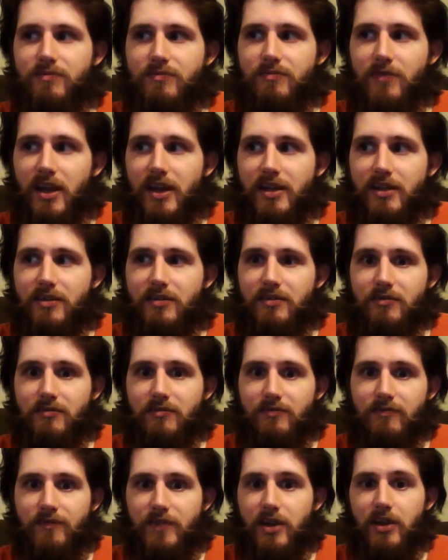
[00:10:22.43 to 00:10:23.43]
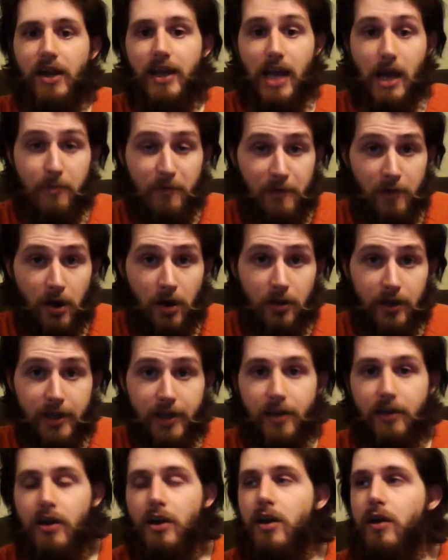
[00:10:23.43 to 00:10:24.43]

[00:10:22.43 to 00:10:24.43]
like feel like I'm falling,